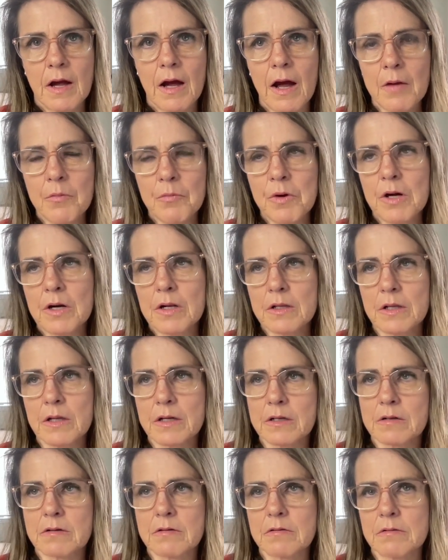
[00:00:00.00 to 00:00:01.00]
I want
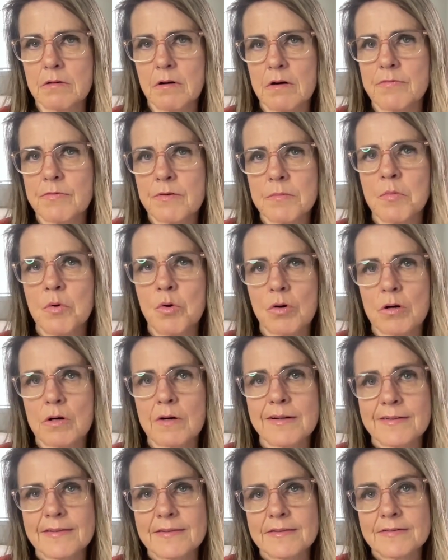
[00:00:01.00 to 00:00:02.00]
to offer
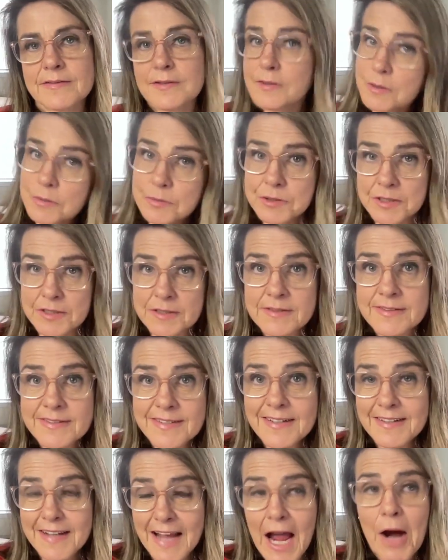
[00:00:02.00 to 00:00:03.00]
more solutions.
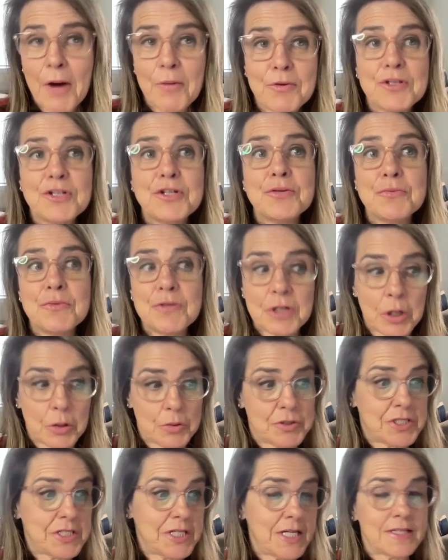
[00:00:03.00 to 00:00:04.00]
Like, how do you
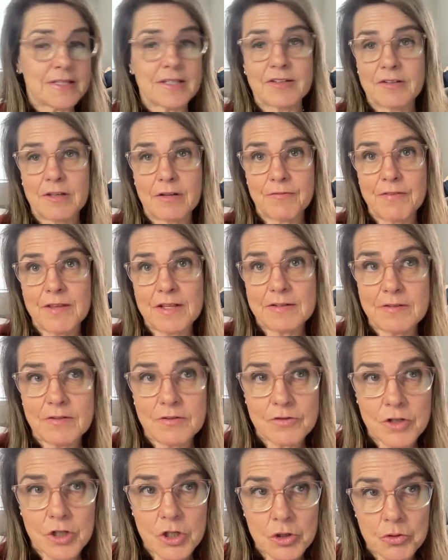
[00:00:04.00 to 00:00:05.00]
negotiate this? If this
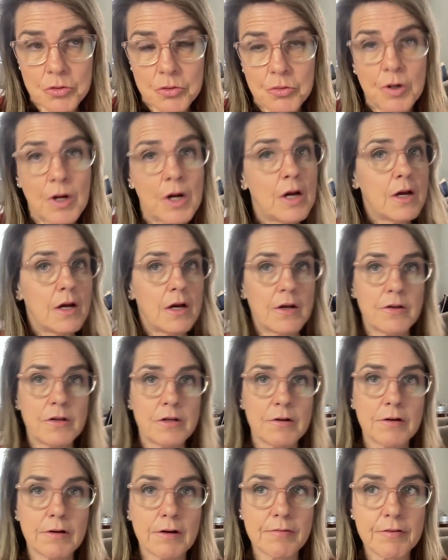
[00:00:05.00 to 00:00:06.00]
is you and
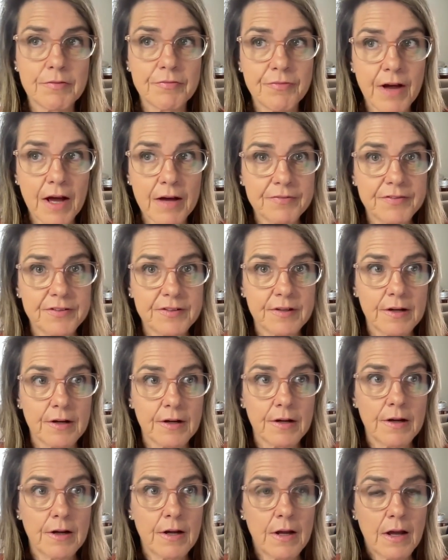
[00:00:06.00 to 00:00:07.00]
you have a
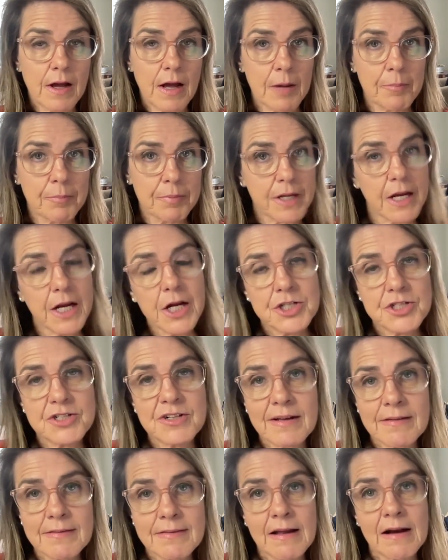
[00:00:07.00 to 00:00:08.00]
FAFSA application
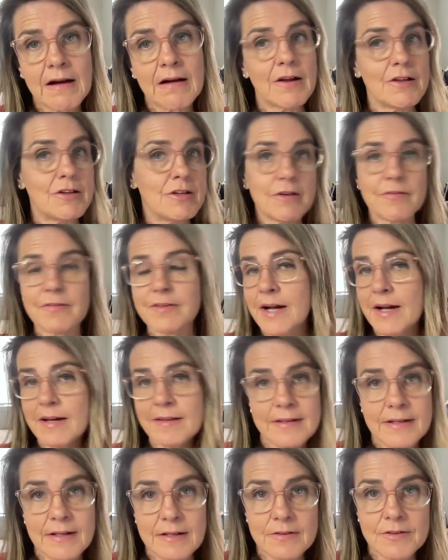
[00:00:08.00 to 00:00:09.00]
out there and you haven't
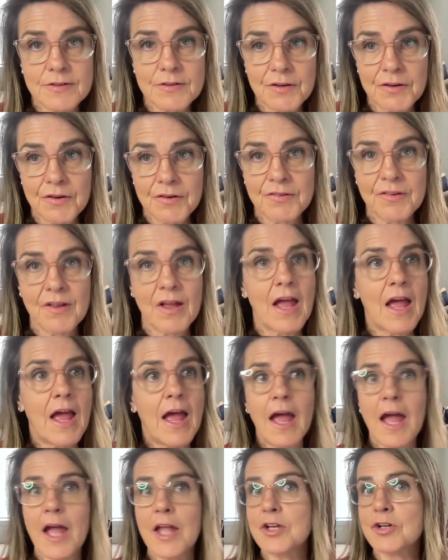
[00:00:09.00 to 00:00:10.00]
gotten the answers
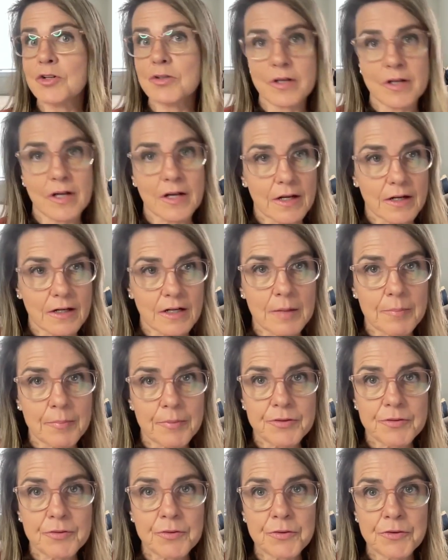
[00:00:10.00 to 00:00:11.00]
and you're looking at a
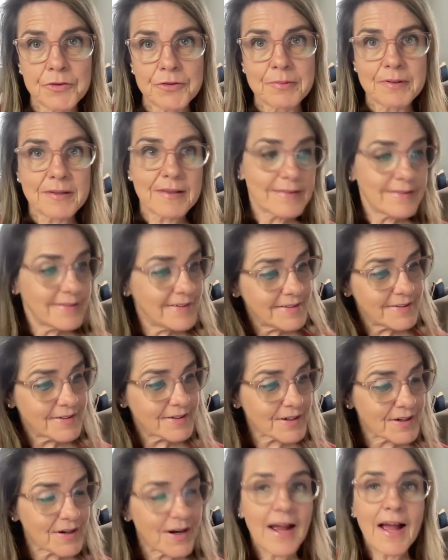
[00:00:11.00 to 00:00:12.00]
couple schools with a
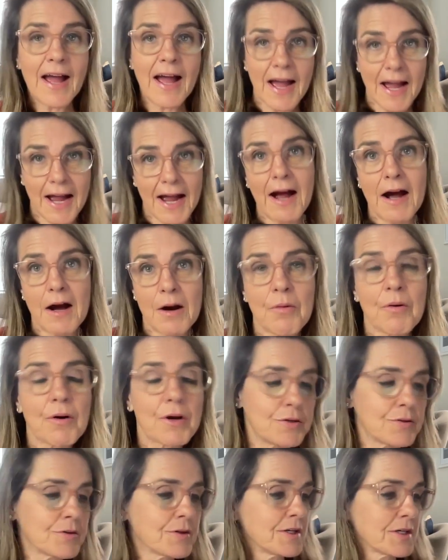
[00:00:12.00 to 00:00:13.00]
senior, how are
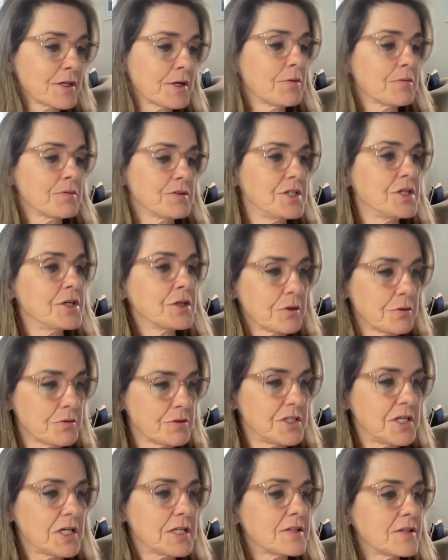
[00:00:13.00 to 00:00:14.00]
you going to
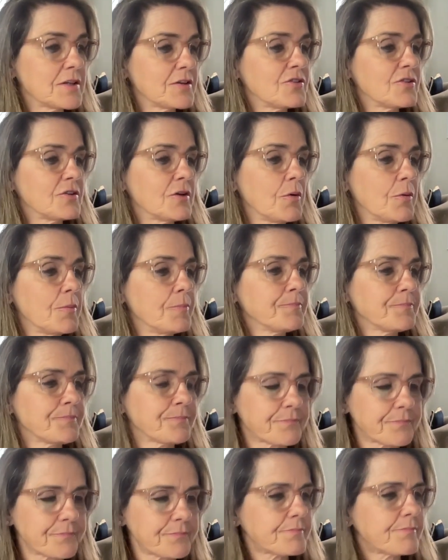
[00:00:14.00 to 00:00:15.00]
negotiate this? So
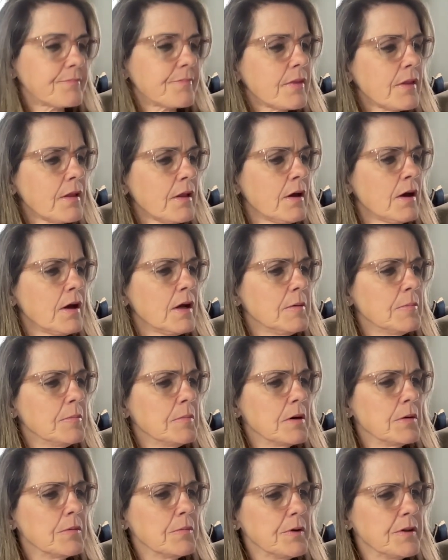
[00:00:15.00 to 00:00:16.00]
I
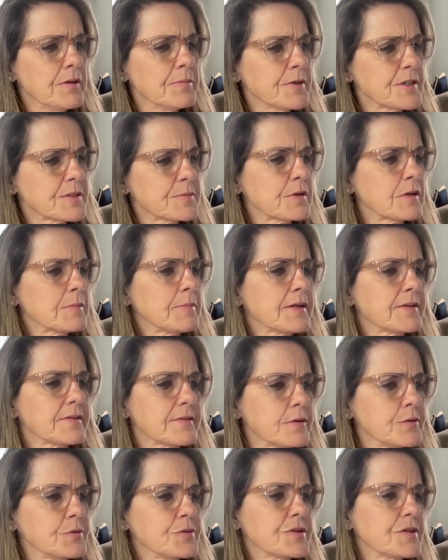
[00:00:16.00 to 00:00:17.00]
am always much more about
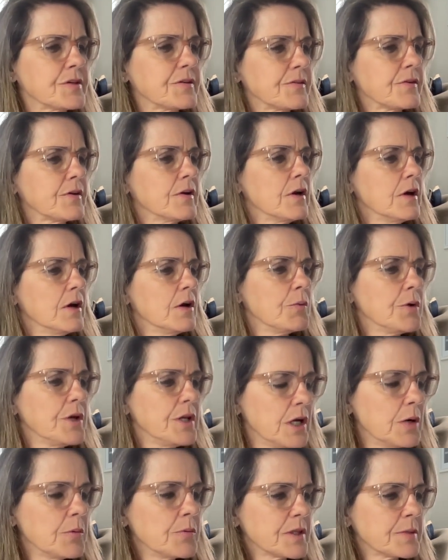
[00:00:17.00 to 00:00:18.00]
solutions. We
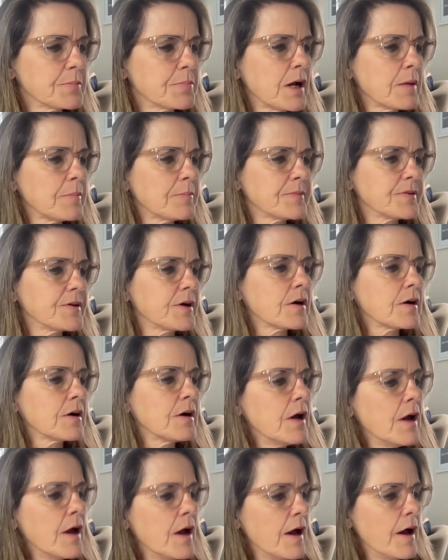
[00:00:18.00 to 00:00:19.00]
know what the problems are.
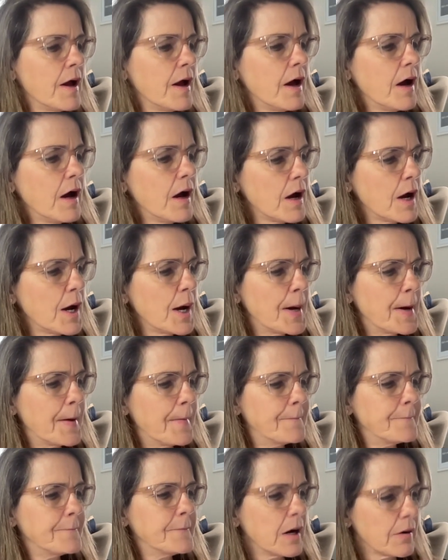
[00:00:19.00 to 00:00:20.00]

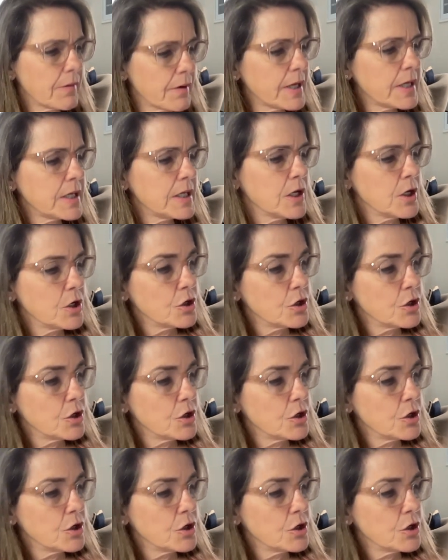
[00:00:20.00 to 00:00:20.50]
All right.